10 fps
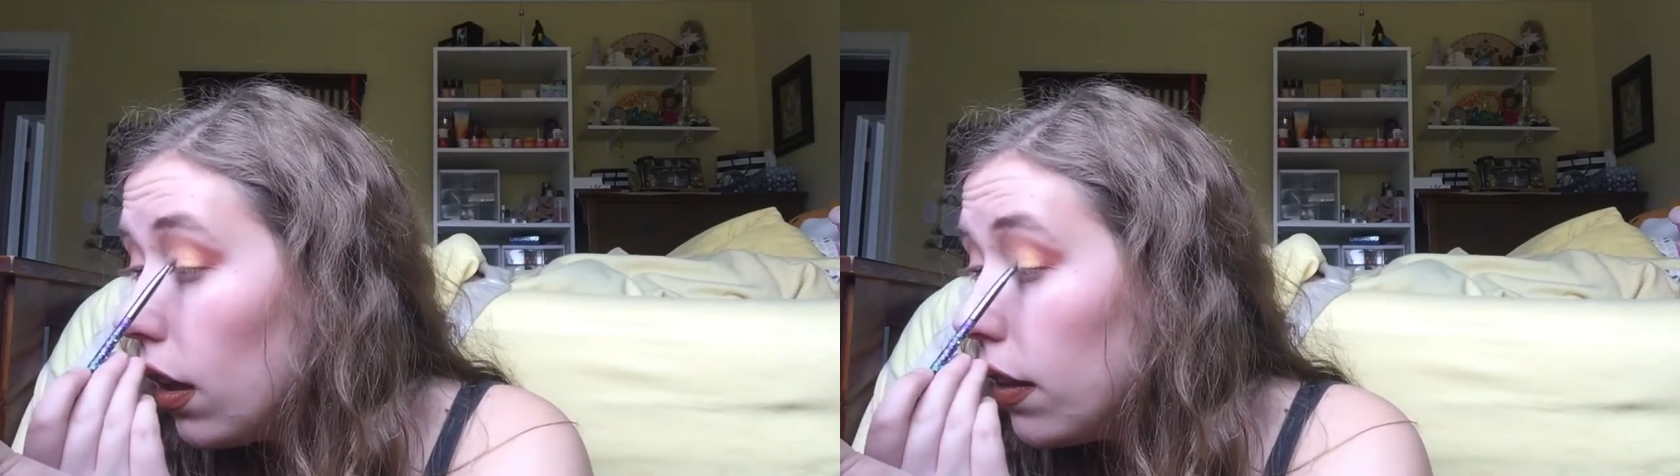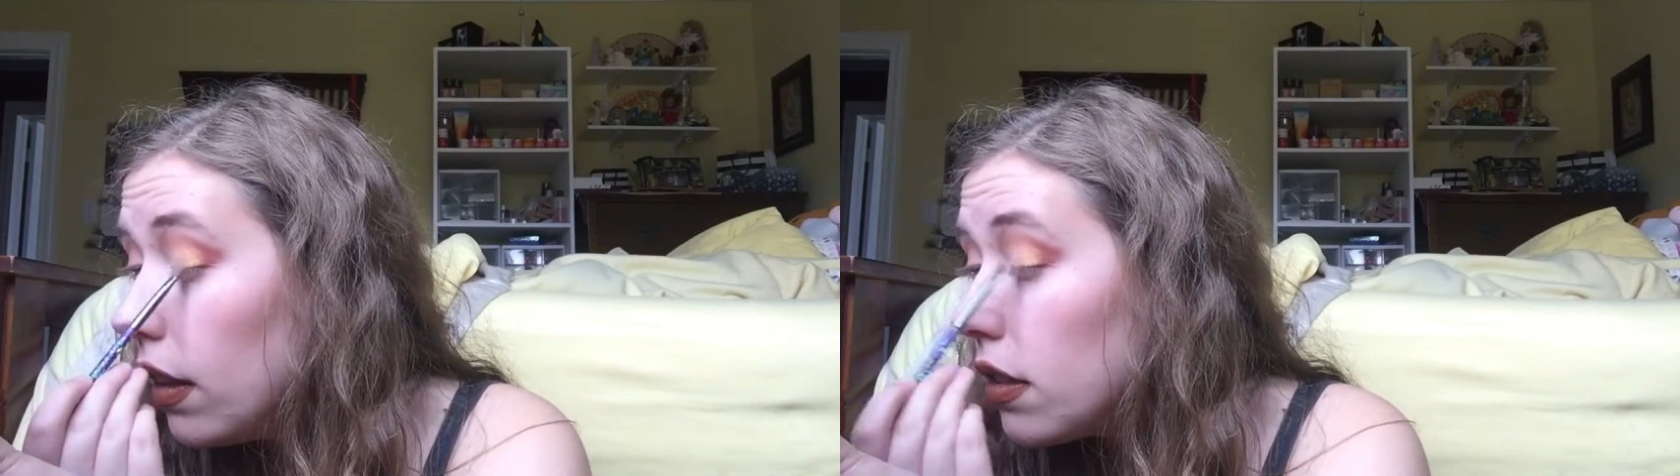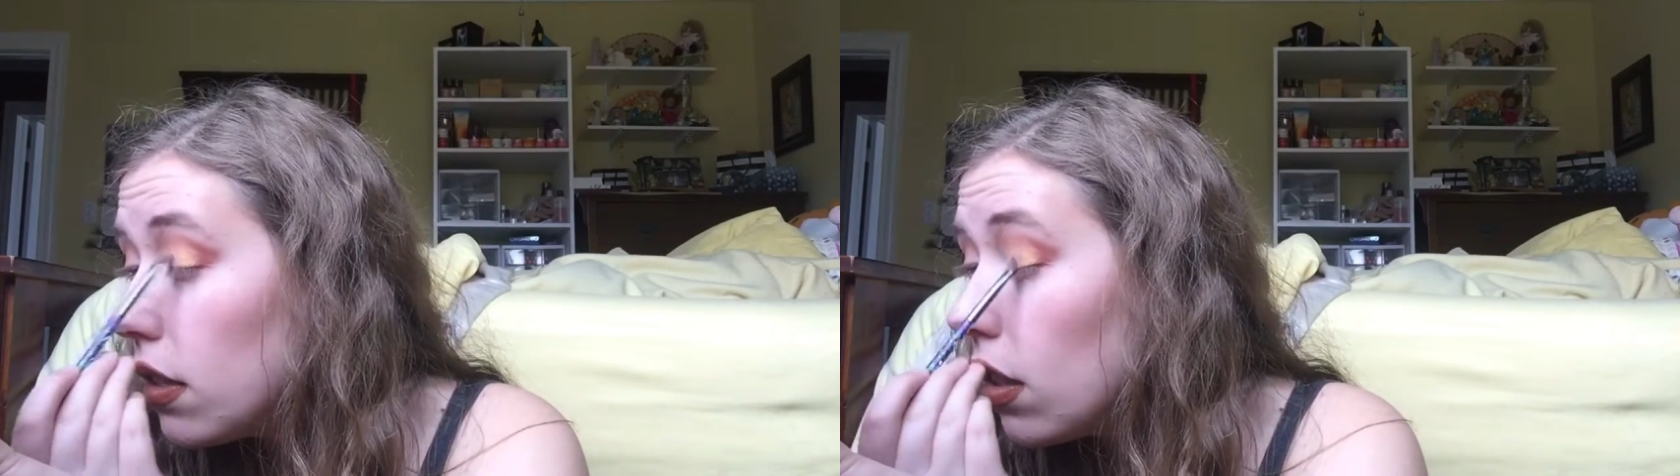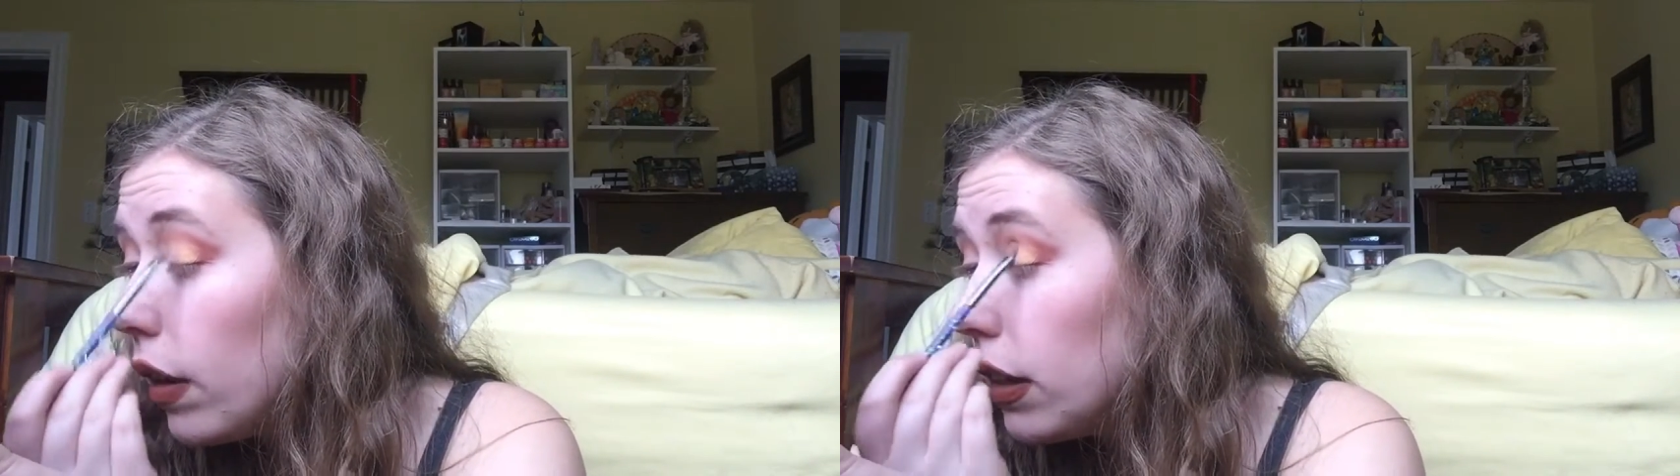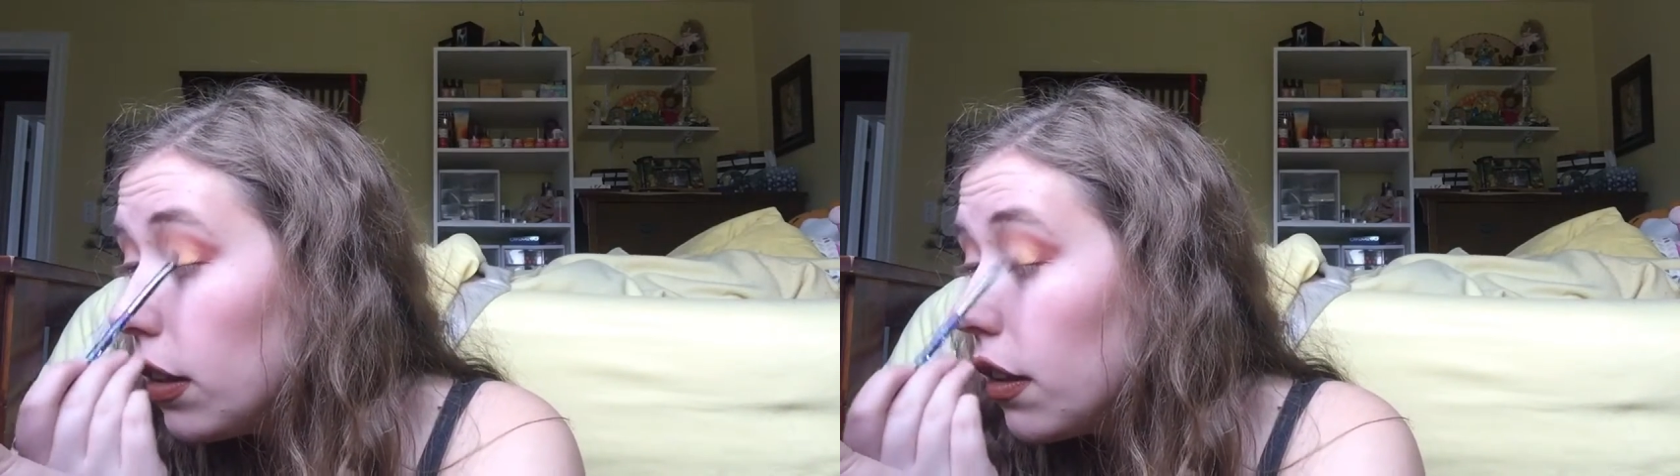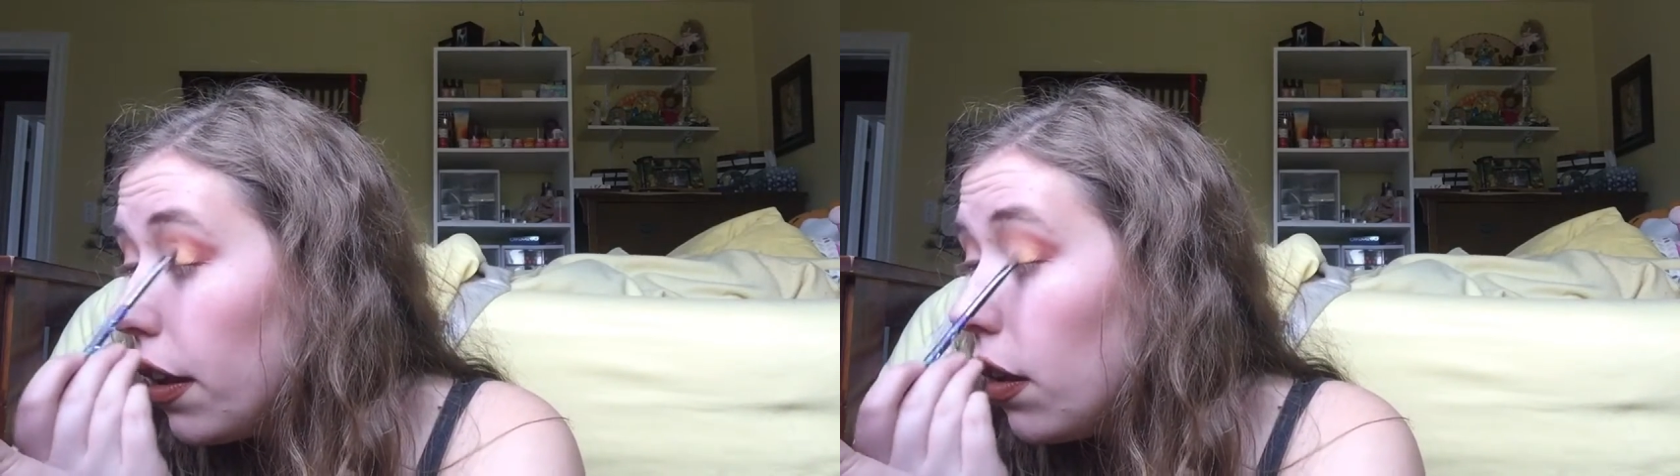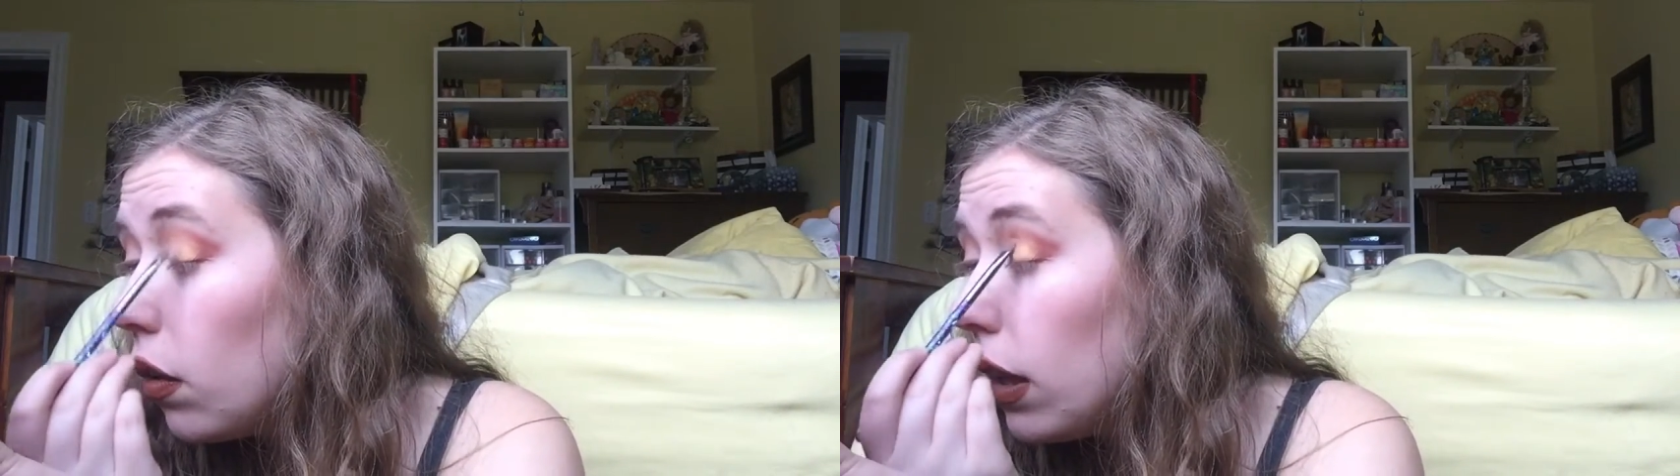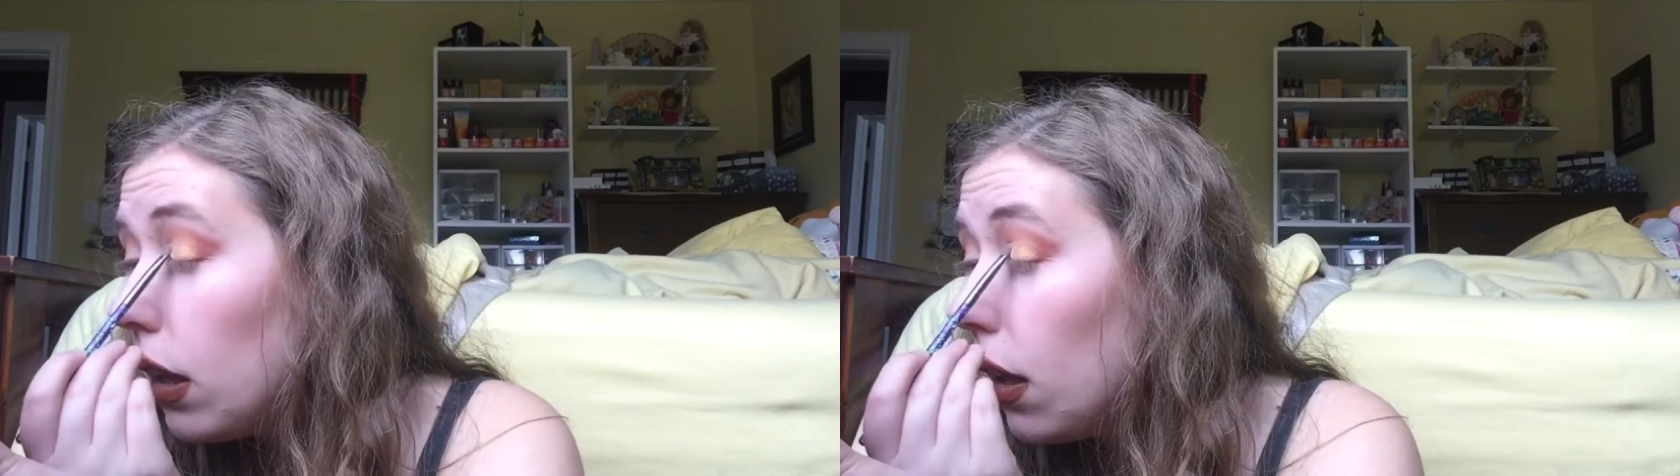and this is going to
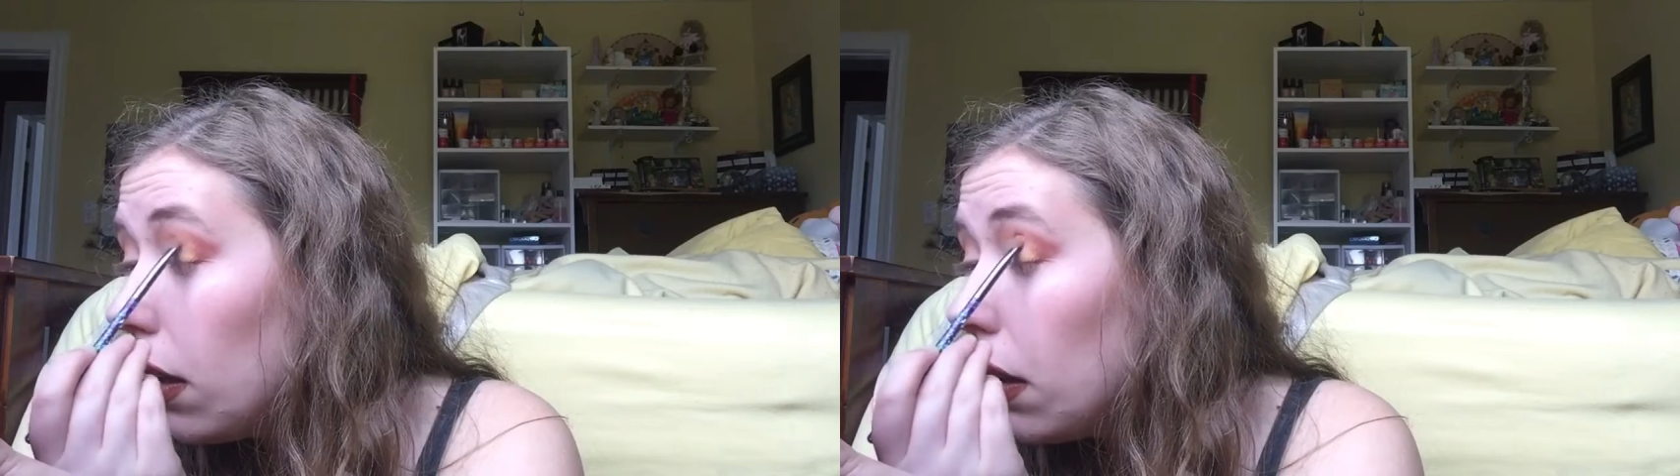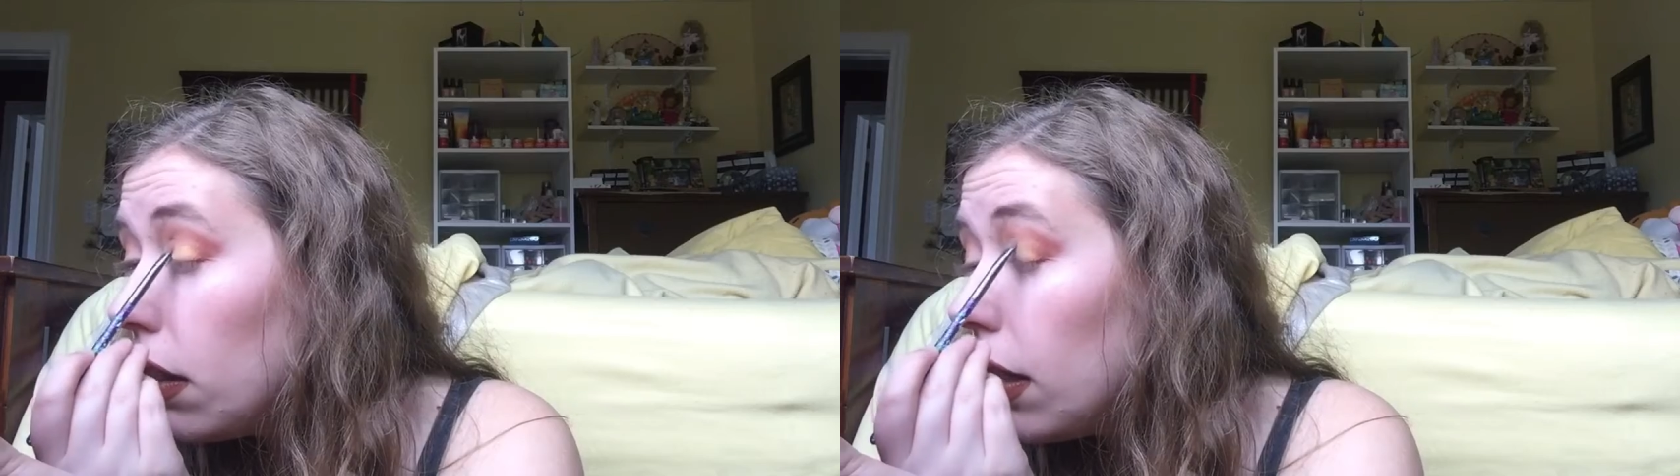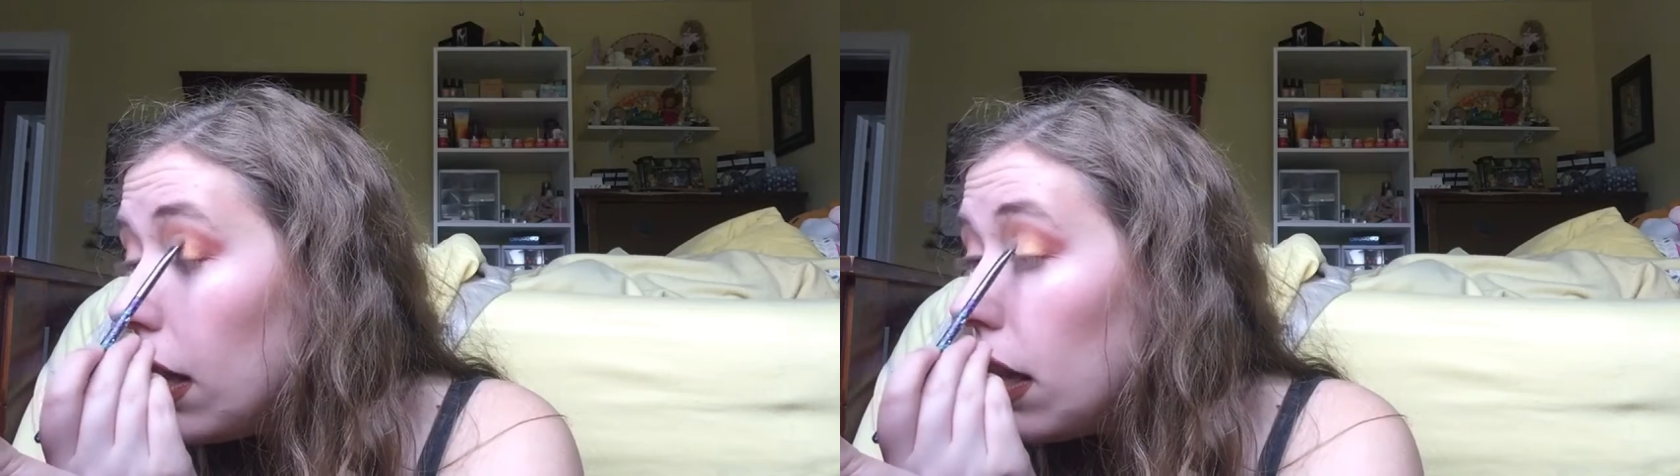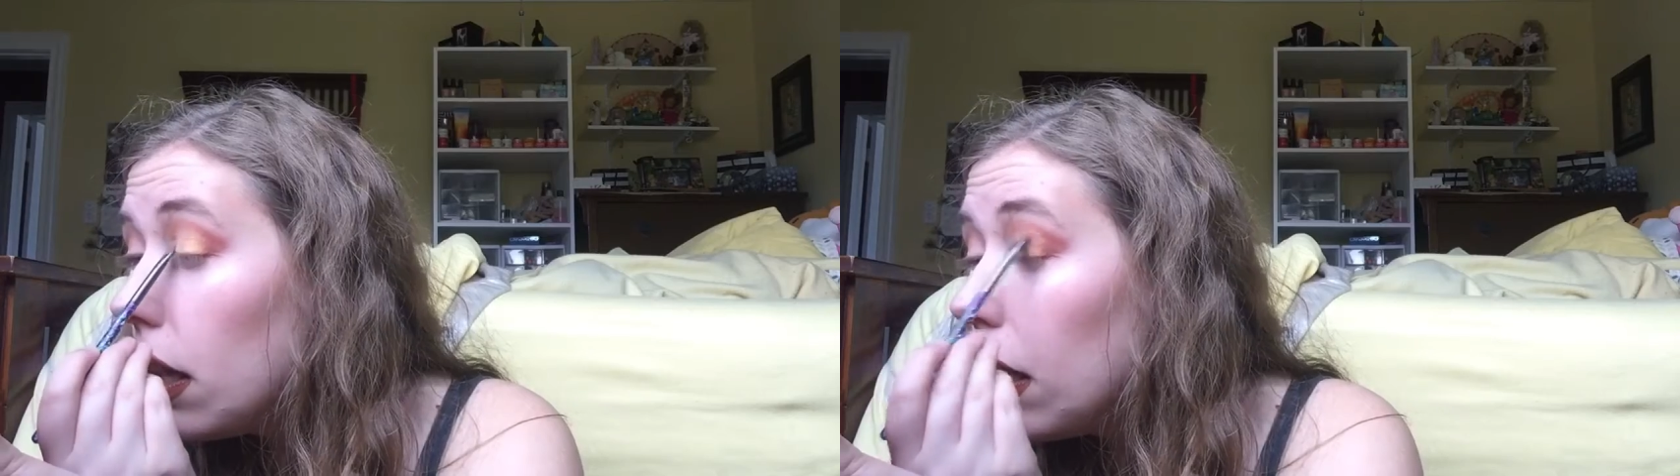go in the